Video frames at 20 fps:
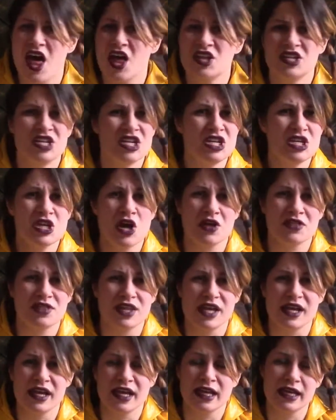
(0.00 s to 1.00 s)

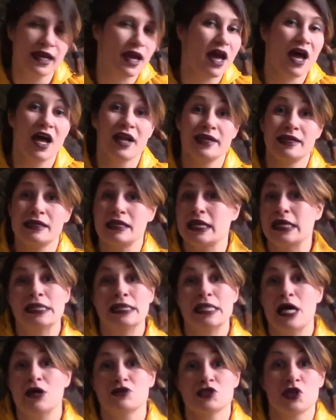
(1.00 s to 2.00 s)
nothing, and
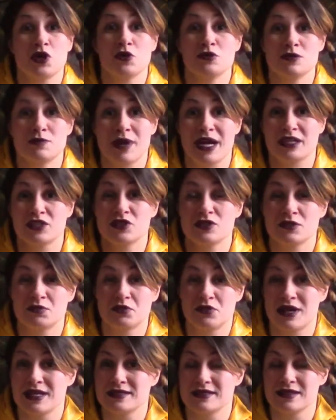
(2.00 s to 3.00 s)
Klaus goes back to the
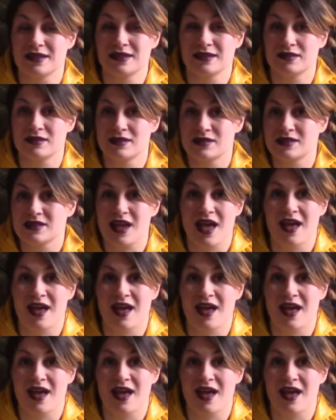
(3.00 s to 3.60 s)
present,